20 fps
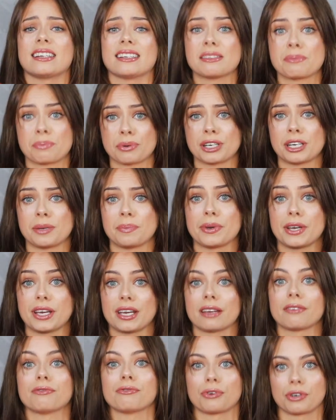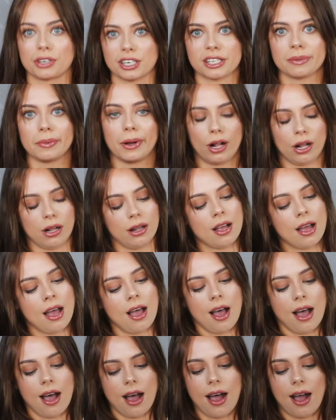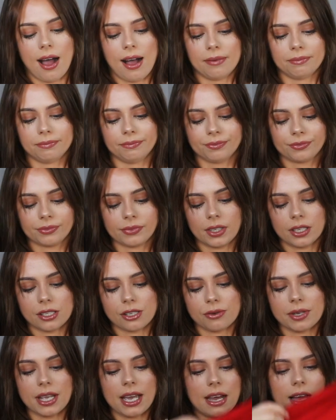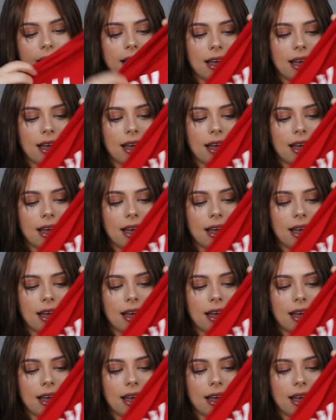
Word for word: It is pretty big for a small. Um, so yeah,